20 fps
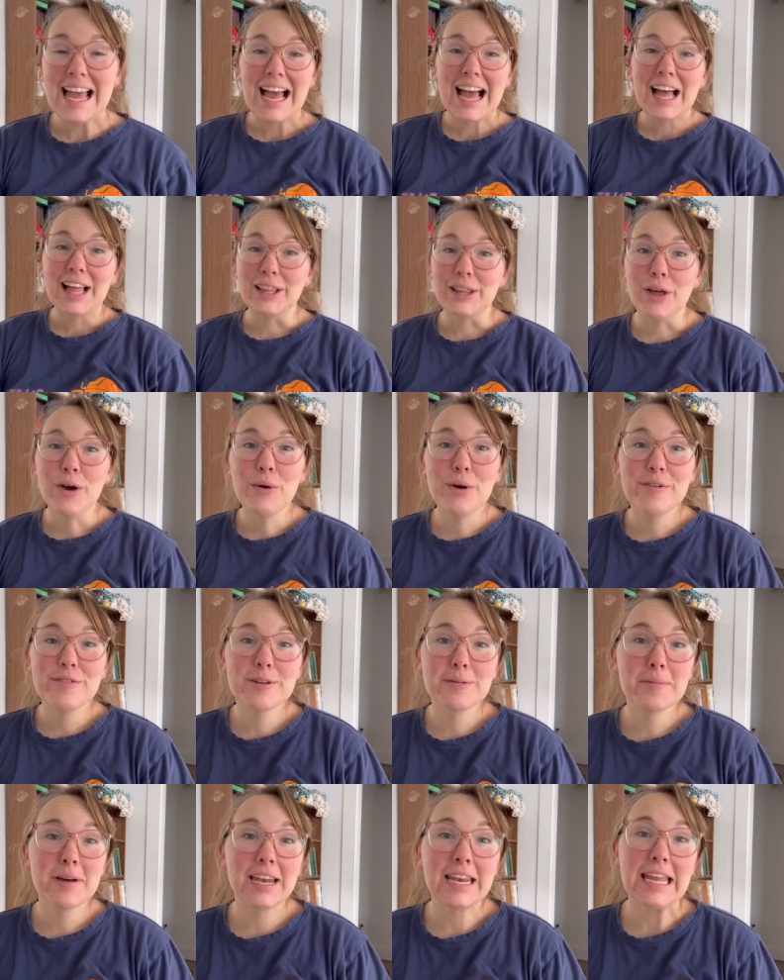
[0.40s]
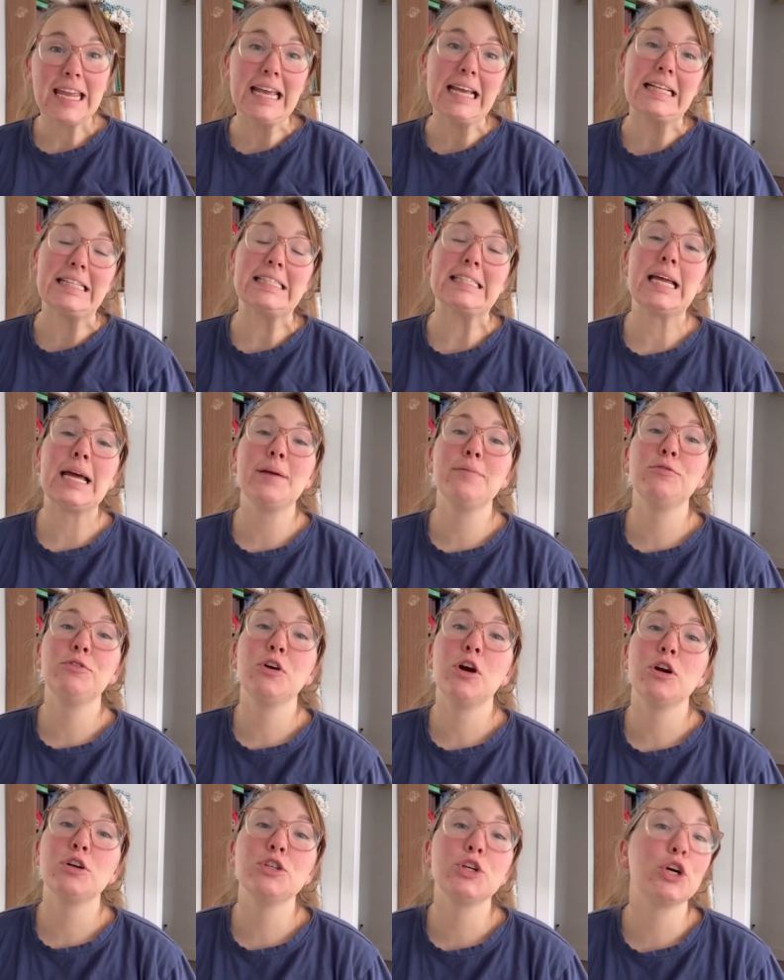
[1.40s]
Hello everybody, it's time for
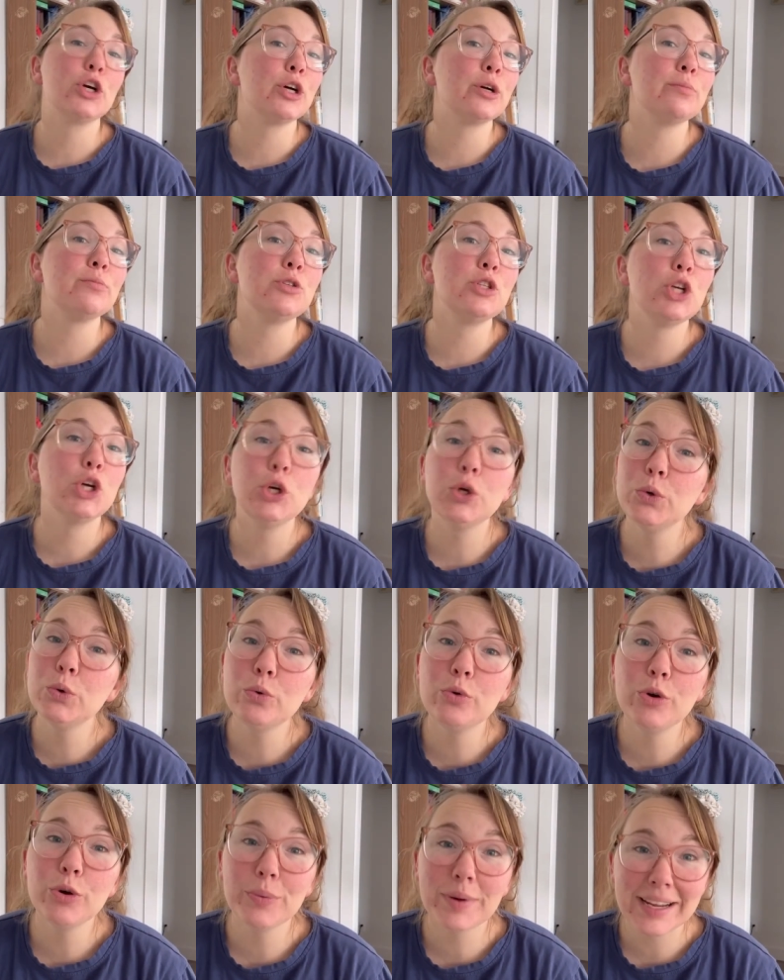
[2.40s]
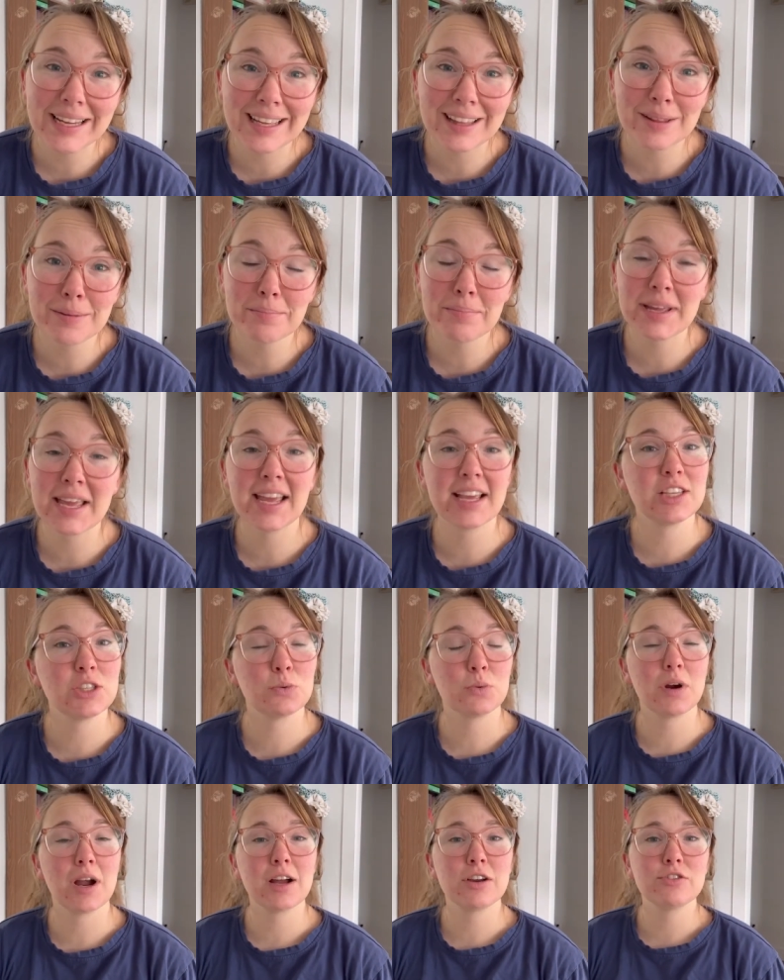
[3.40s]
our term two curriculum picks.
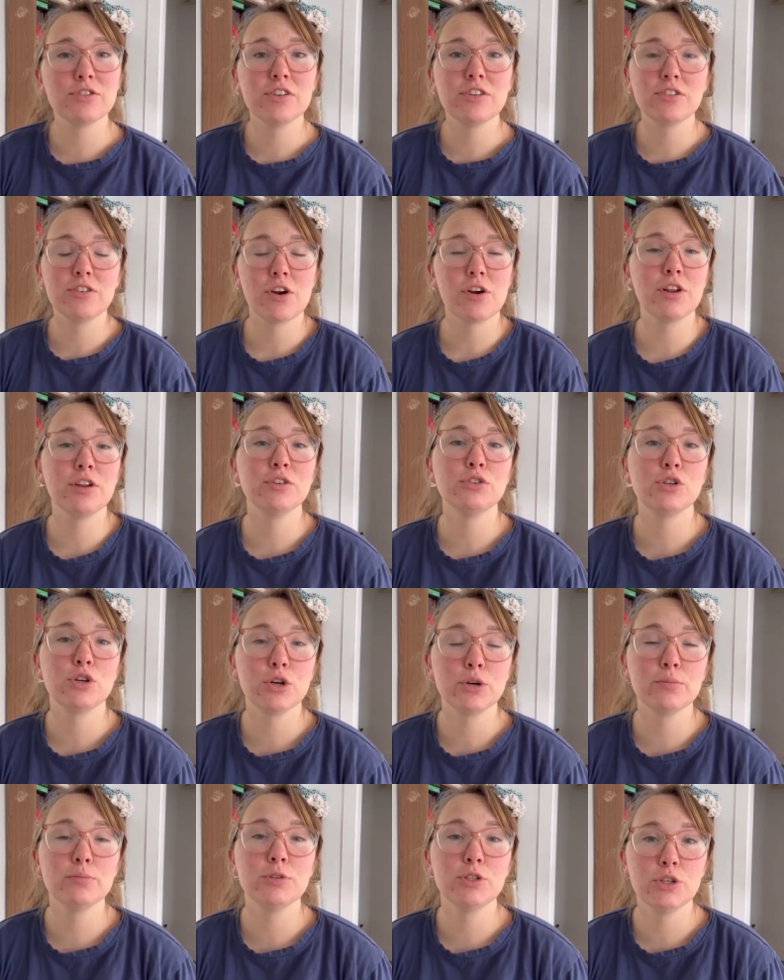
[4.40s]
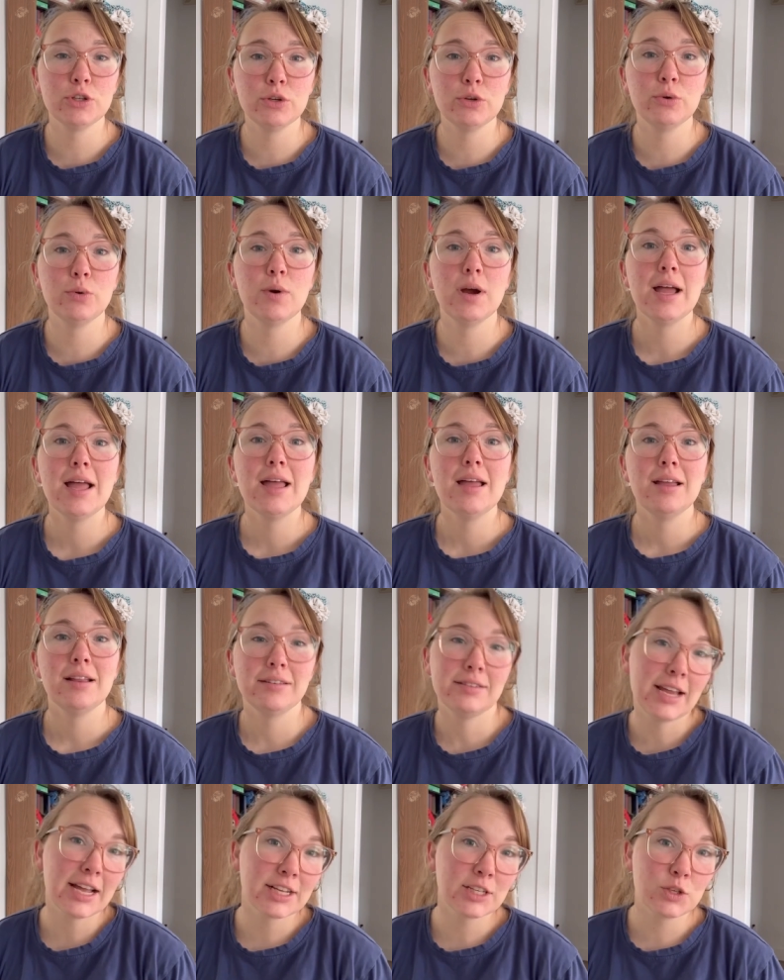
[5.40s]
We're actually starting term two
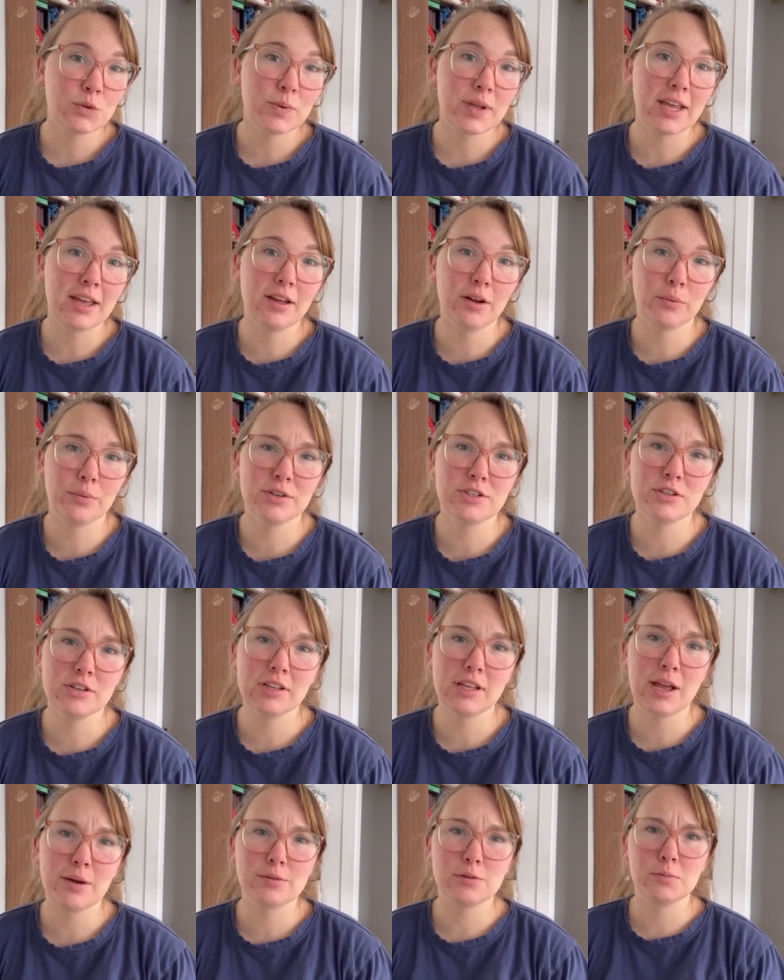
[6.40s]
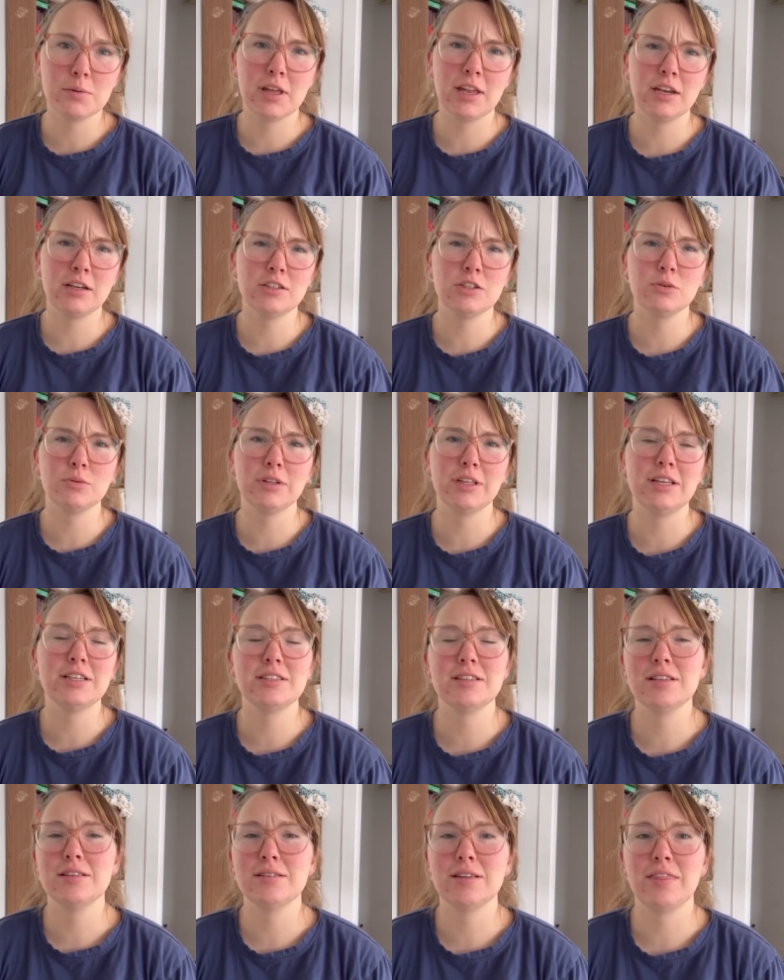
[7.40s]
next week. Originally I was planning to release
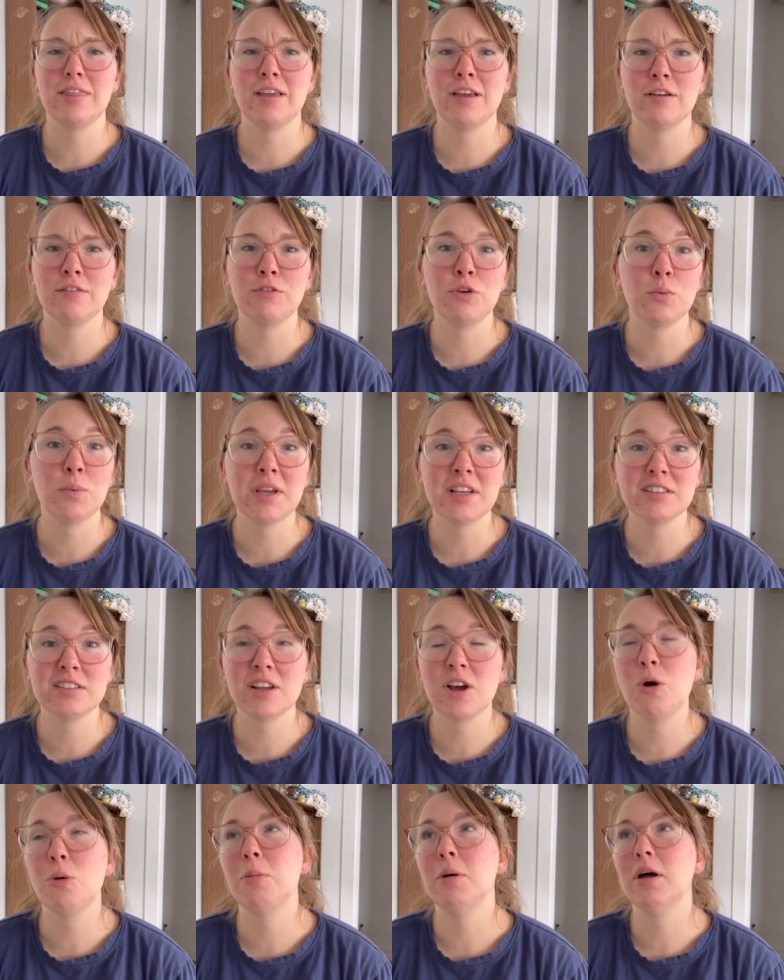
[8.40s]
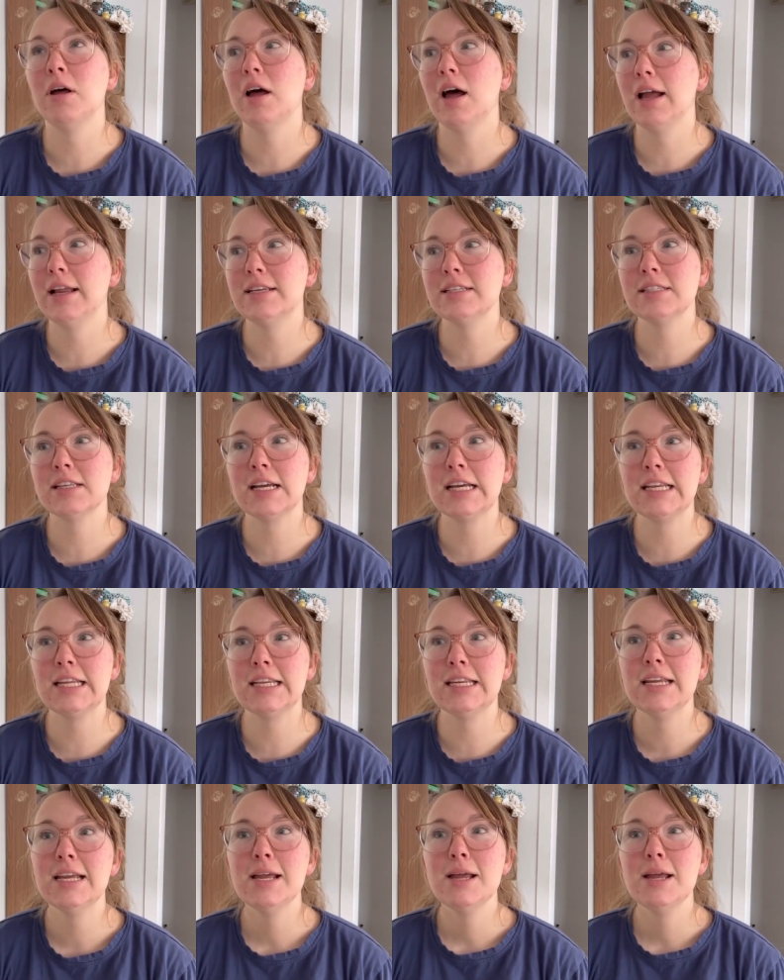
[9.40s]
this I think a few weeks ago, but I decided